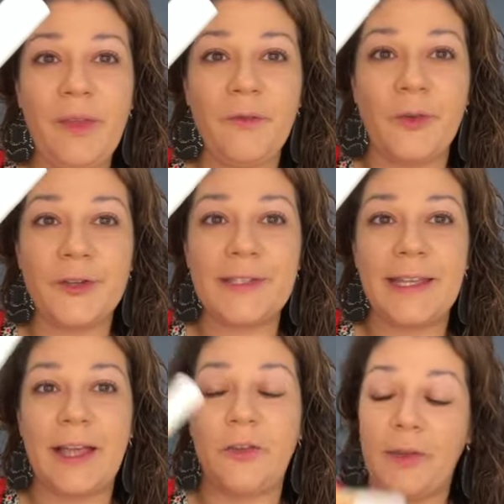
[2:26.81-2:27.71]
First, the
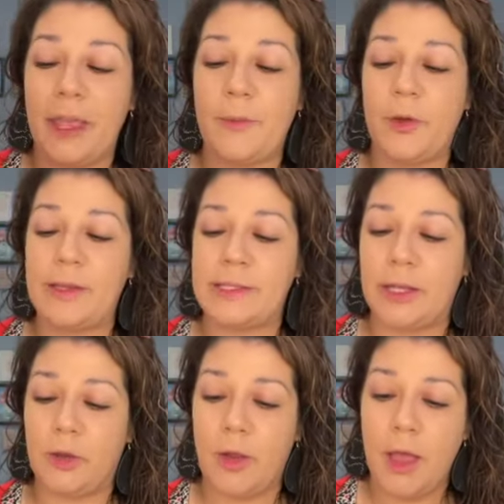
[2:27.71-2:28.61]
e.l.f. Camo
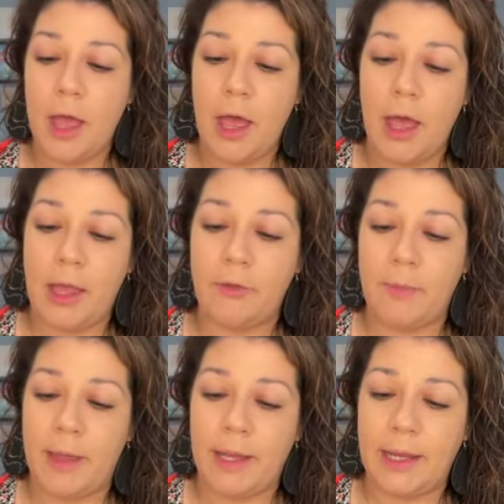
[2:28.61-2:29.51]
Concealer. I have
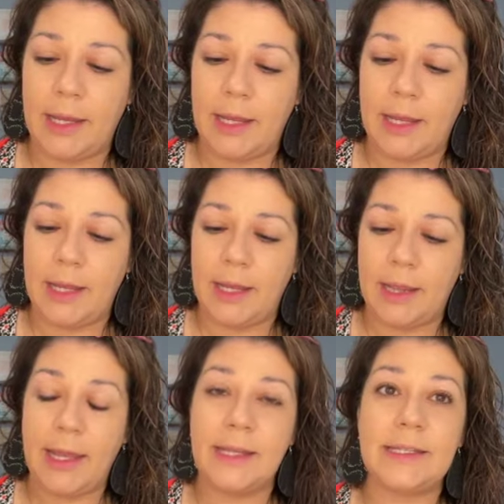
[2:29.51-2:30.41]
mine in
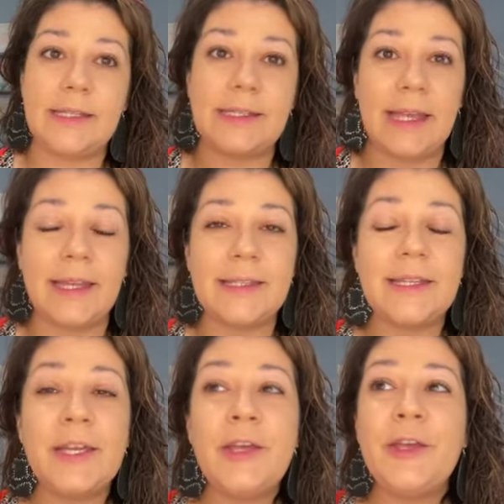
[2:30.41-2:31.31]
Light Sand.
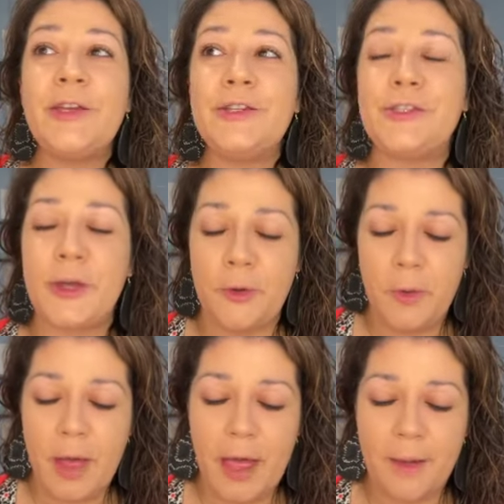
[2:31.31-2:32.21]

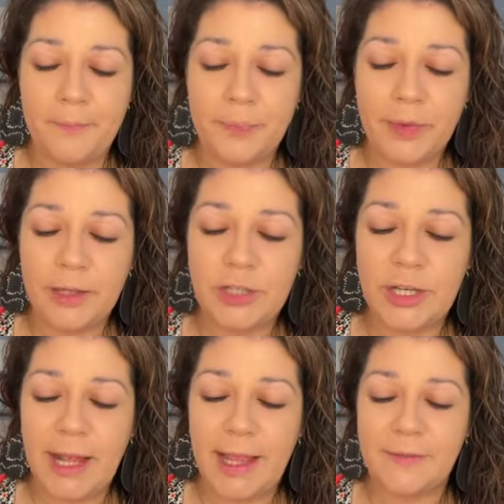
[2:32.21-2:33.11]
So she
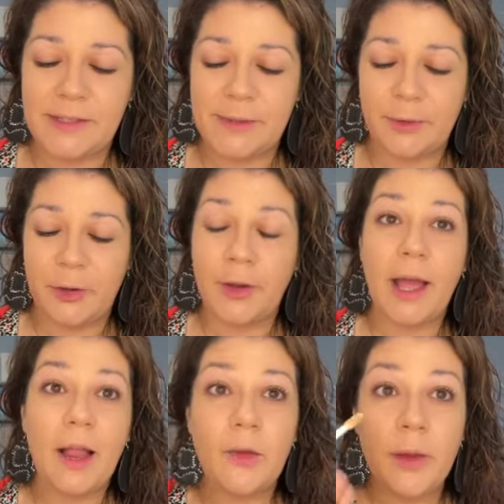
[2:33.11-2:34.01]
and I have similar
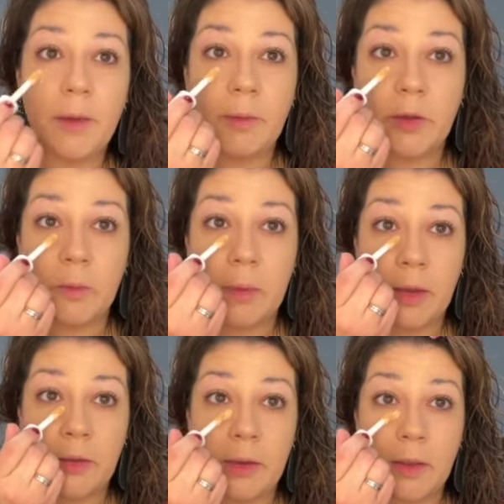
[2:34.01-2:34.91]
coloring, which
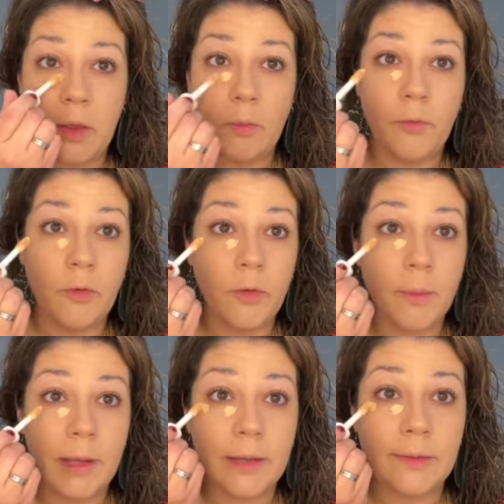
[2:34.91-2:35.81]
makes it helpful for
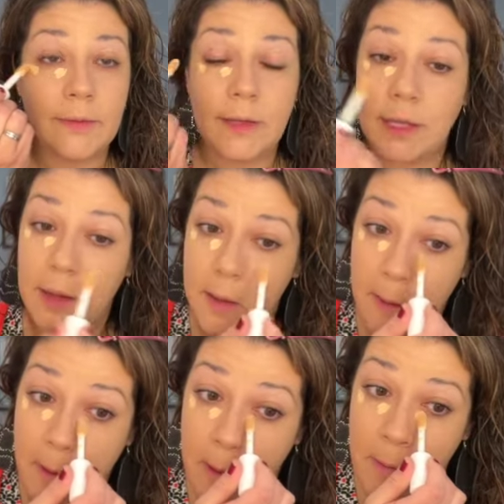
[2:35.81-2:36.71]
me to see
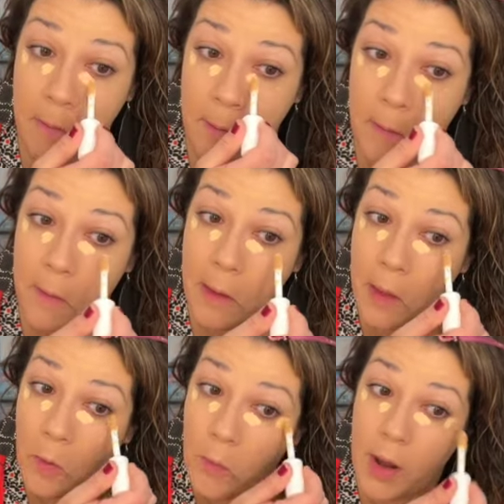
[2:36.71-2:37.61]

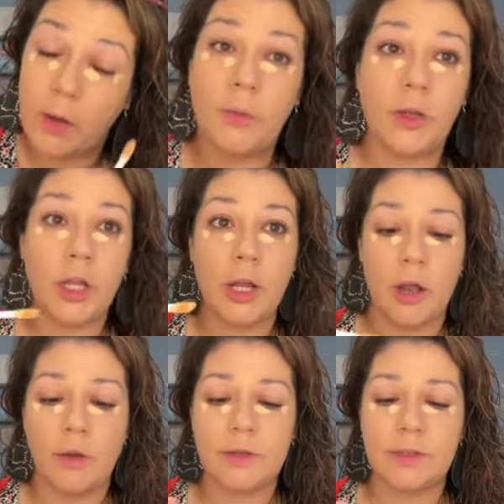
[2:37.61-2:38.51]
how product will look.
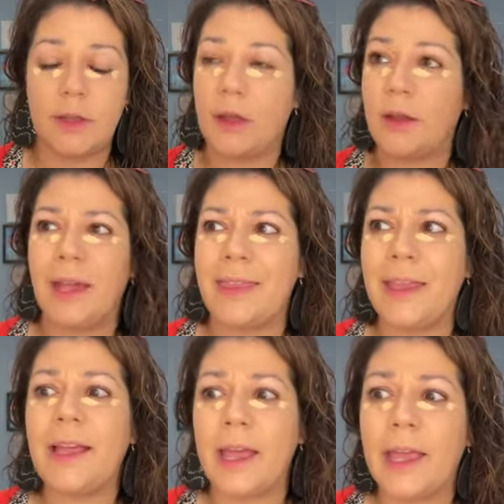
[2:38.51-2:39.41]
I
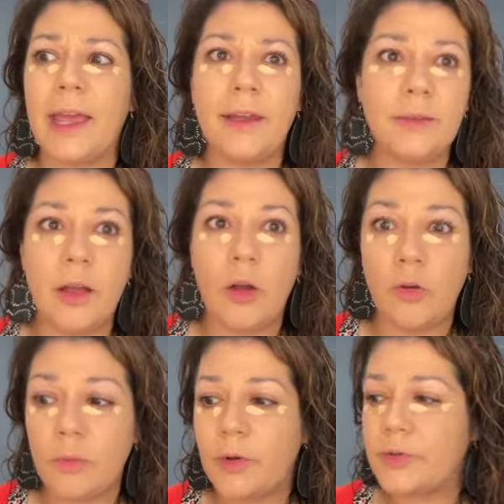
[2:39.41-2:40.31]
think I get
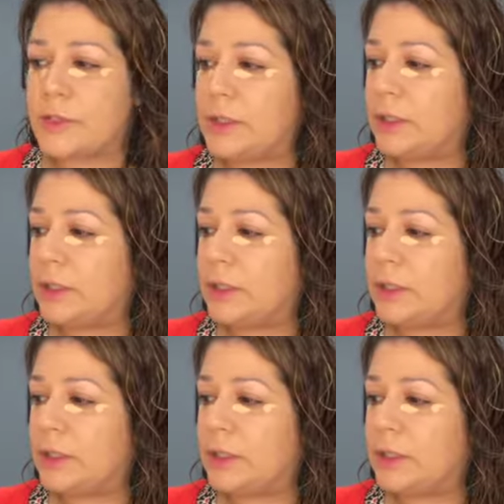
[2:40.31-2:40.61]
almost